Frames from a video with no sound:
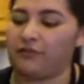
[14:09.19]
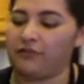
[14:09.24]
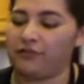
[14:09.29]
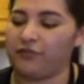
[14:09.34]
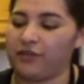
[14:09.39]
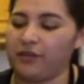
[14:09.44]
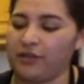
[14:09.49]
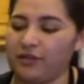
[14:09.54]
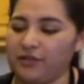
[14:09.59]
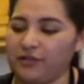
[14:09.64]

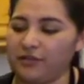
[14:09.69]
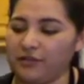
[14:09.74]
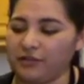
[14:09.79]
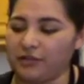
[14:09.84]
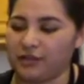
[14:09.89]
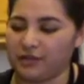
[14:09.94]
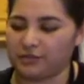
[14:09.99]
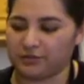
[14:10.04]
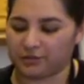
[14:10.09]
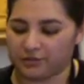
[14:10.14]
fill
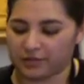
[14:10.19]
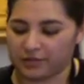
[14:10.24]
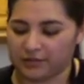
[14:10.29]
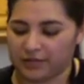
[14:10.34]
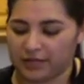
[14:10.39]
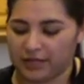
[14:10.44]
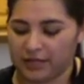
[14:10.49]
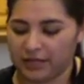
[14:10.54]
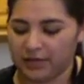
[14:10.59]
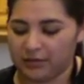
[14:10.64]
the
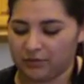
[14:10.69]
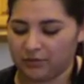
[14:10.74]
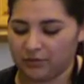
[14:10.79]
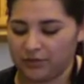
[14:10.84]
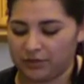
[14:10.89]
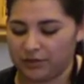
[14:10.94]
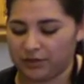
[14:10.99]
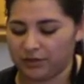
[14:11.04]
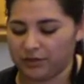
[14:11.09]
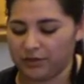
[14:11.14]
tortilla
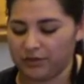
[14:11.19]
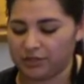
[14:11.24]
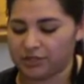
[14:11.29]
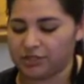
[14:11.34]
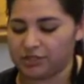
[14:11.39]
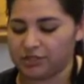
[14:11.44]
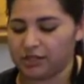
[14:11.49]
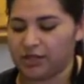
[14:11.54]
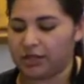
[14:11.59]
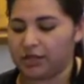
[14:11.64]
with the
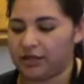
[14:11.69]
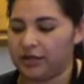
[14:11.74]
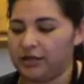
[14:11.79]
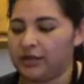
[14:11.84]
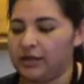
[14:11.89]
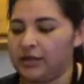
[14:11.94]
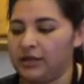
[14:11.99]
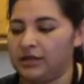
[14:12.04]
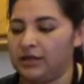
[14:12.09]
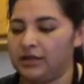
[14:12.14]

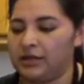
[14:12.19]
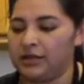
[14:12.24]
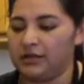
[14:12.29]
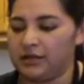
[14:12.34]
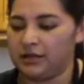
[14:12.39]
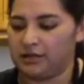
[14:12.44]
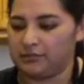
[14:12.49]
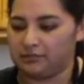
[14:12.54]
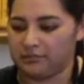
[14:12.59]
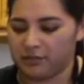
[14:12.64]
chicken
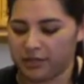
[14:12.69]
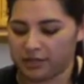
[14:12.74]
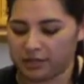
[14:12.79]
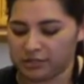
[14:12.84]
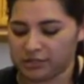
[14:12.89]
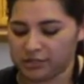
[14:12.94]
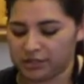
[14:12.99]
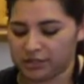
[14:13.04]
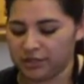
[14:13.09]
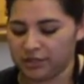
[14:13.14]

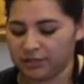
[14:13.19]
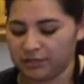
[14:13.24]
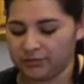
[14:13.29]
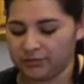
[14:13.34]
mixture.